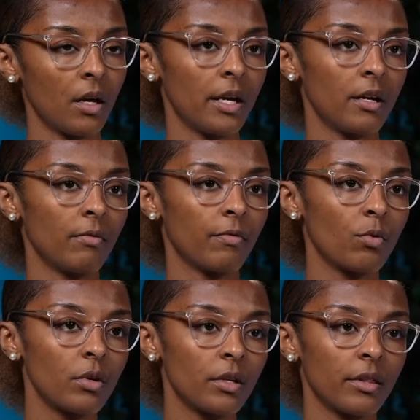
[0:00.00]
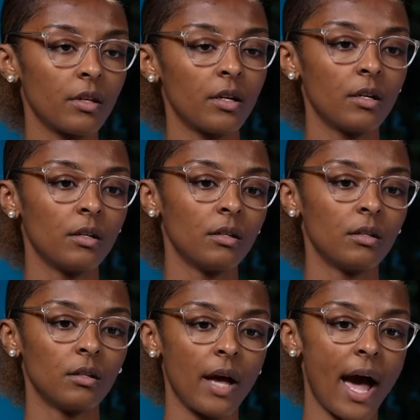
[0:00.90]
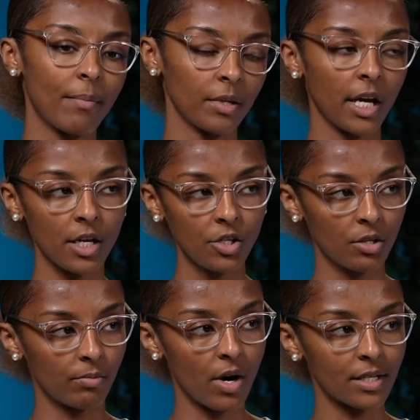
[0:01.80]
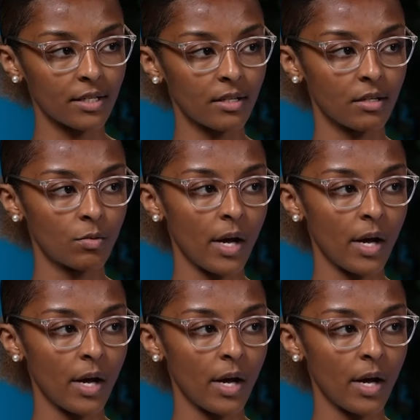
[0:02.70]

And for the application process,